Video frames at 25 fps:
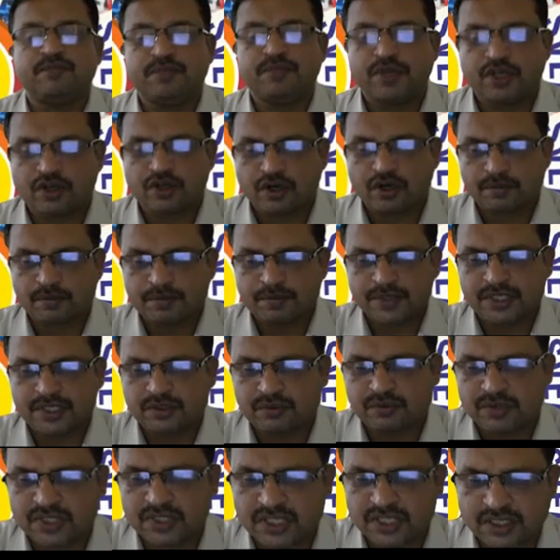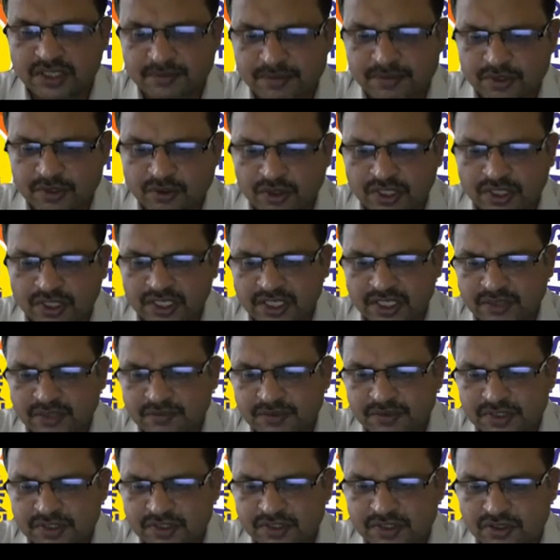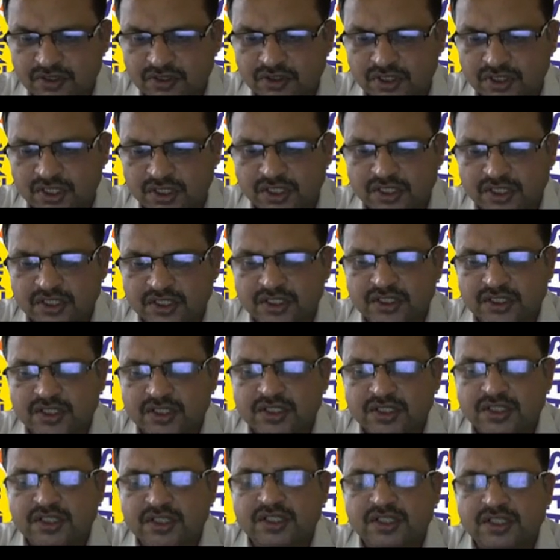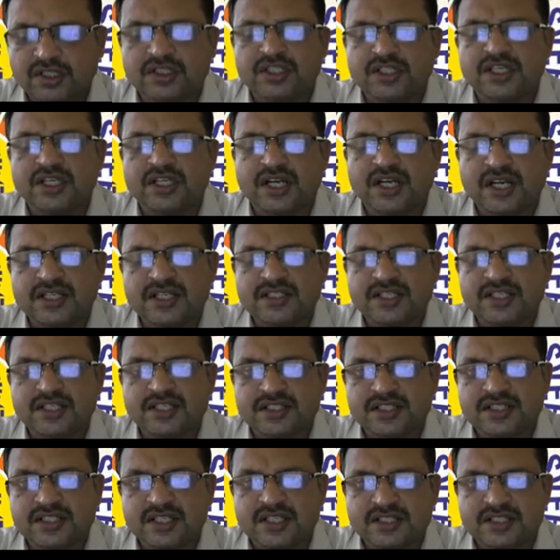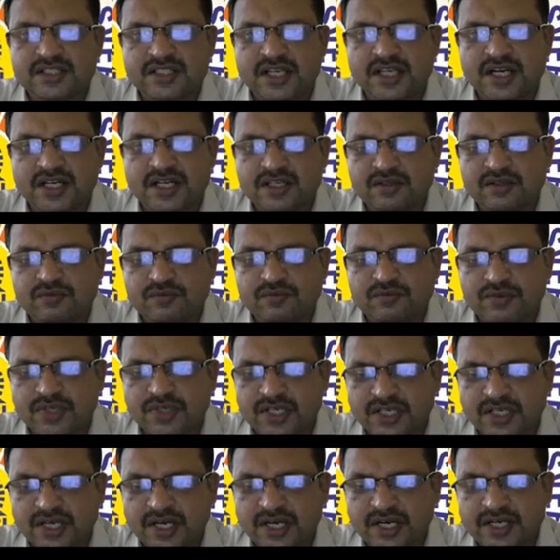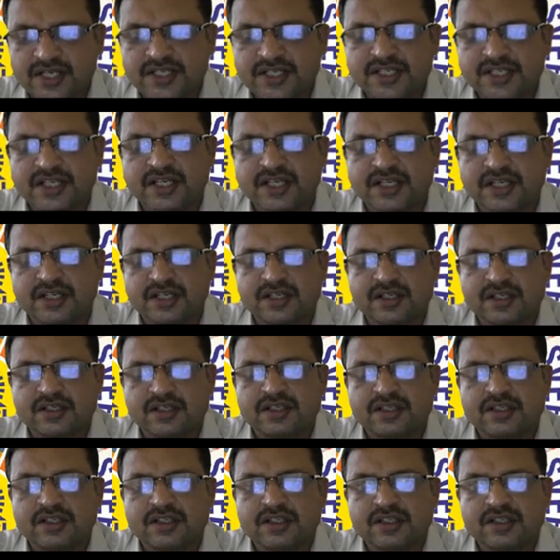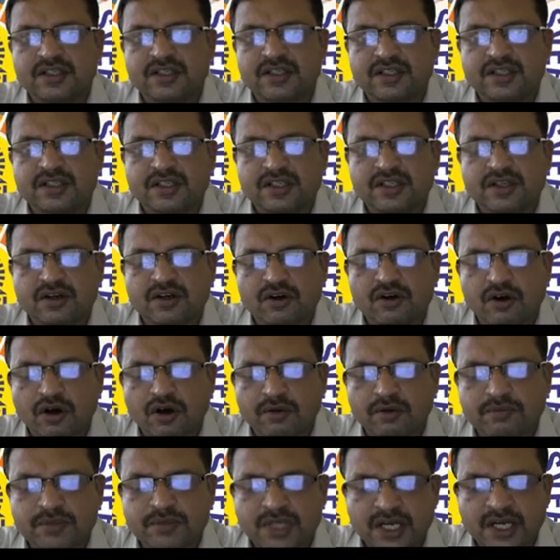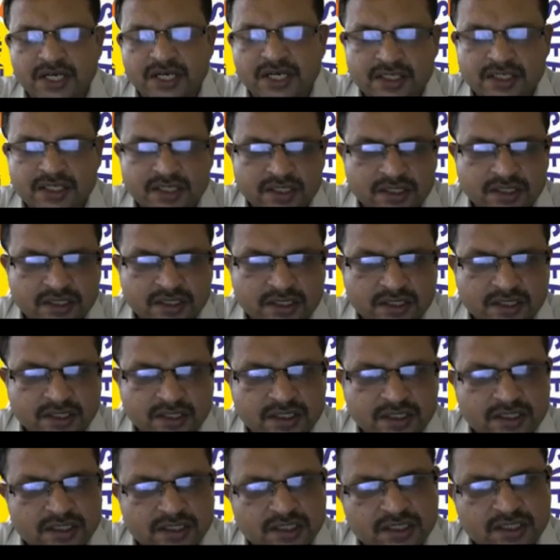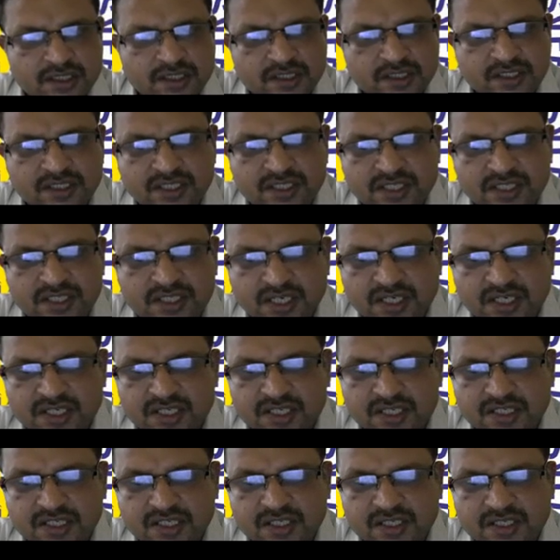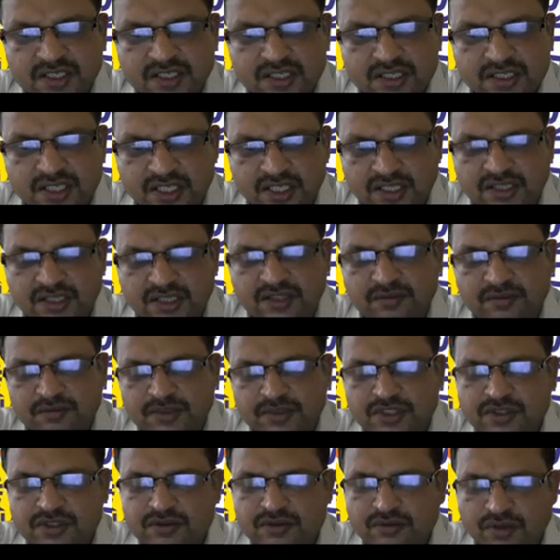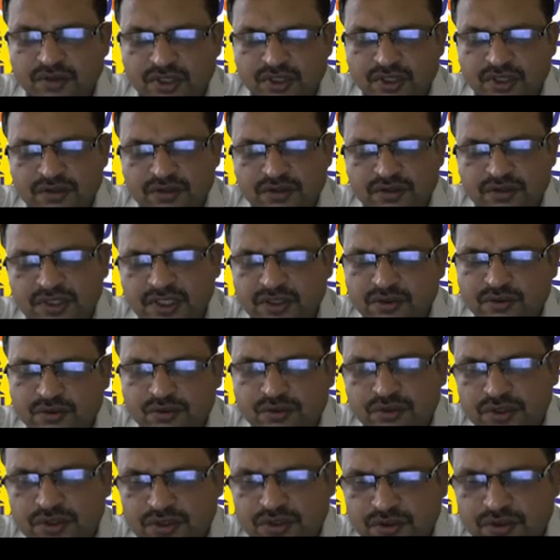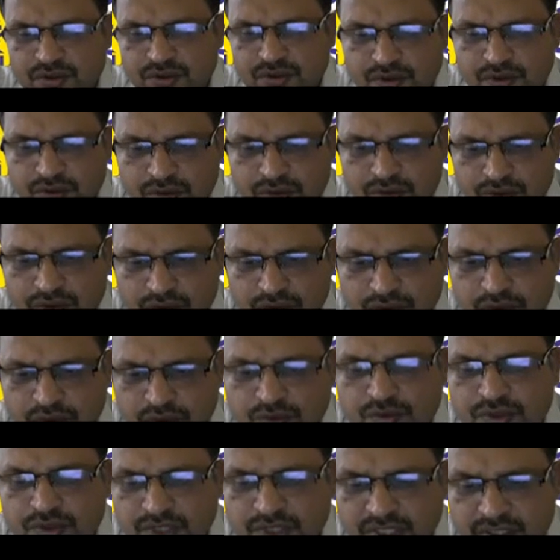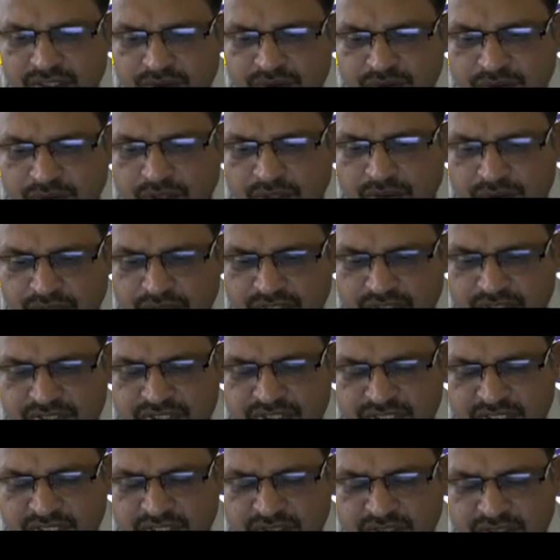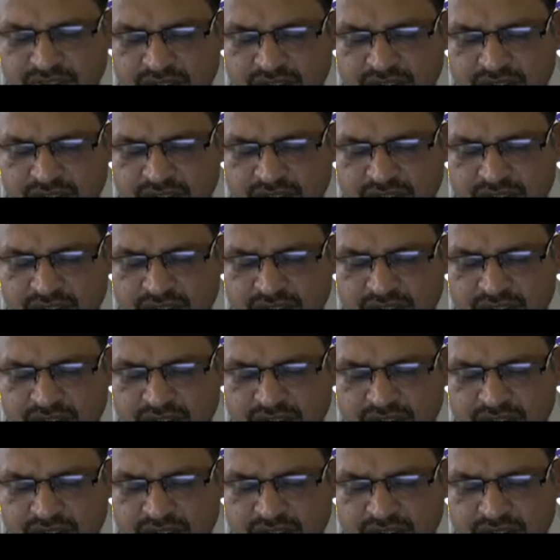pair of teeth will come in contact with each other, there are chances that wear and tear of that gear teeth, means what is the two teeth we have to consider,